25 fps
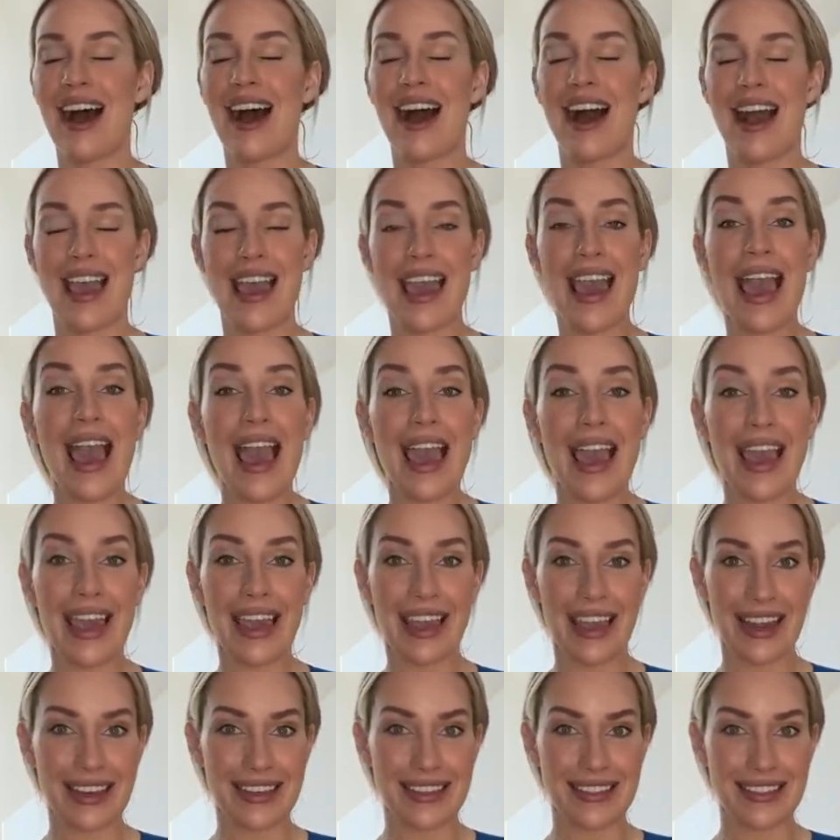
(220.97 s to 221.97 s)
I
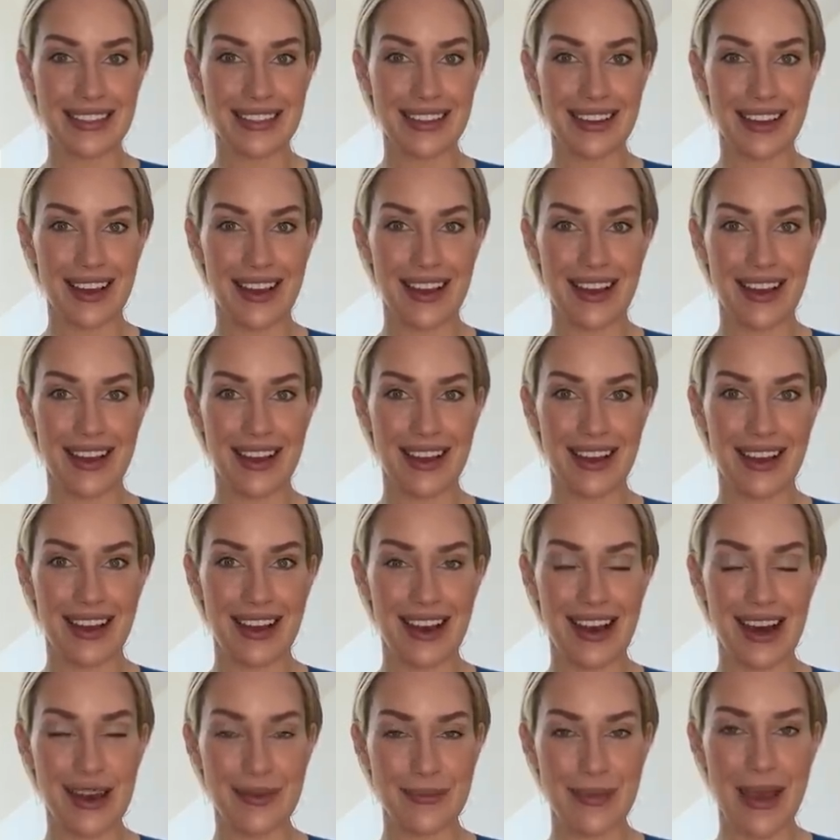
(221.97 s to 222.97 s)
hate
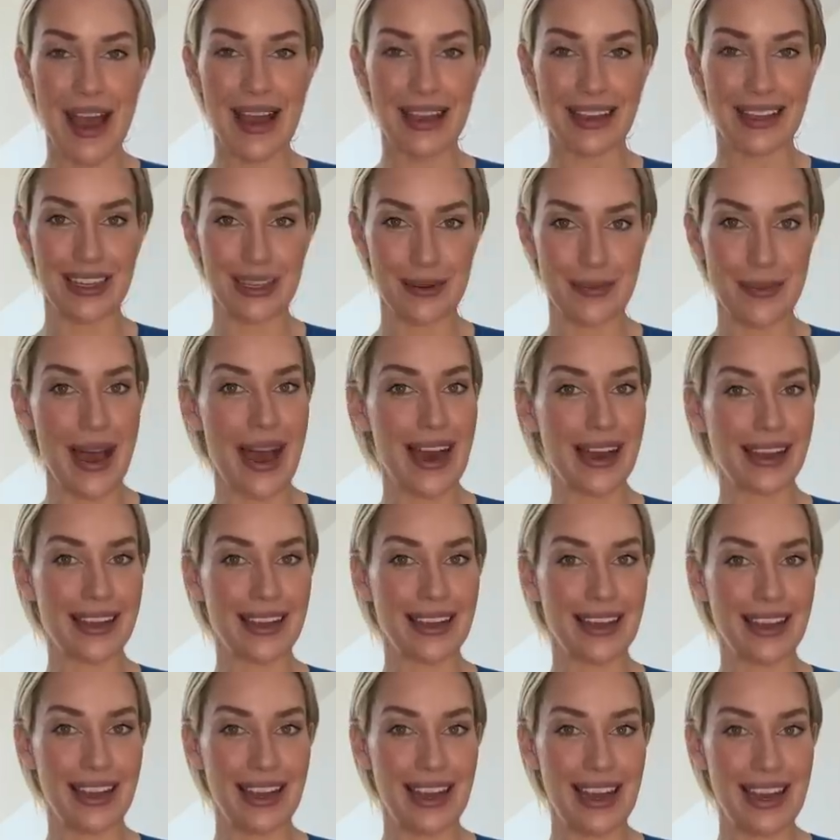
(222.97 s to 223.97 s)
unpacking,
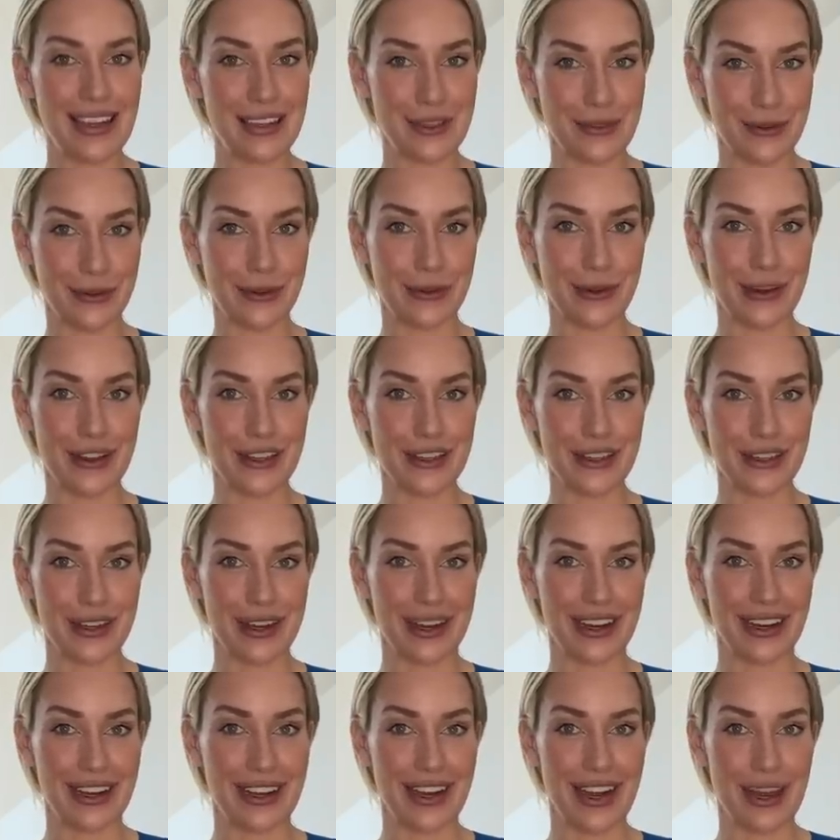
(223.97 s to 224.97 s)
packing, and doing
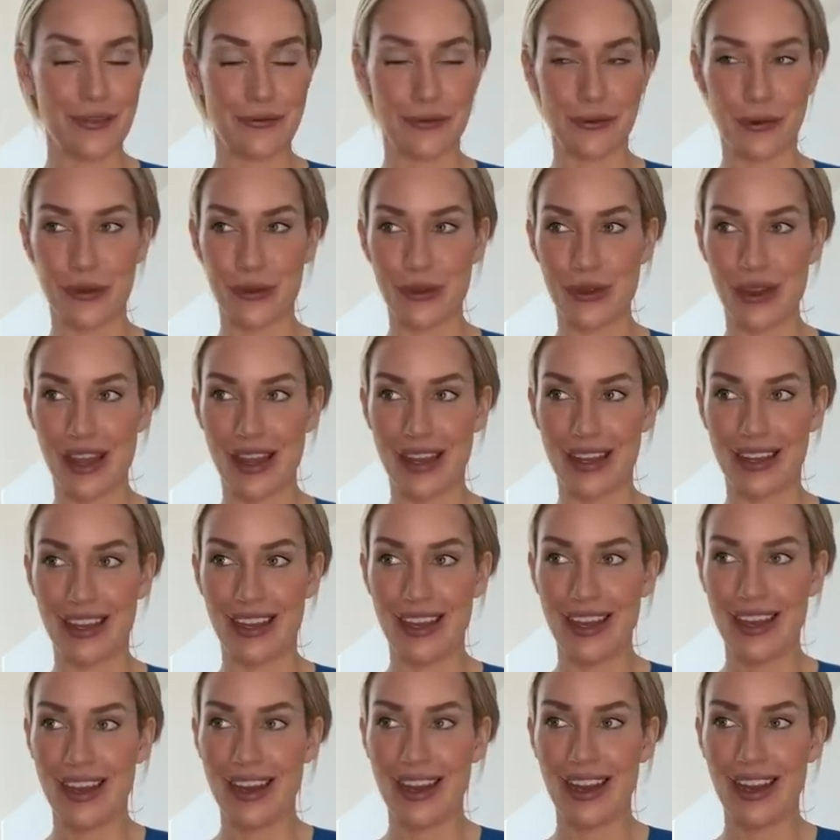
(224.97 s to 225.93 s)
laundry and folding.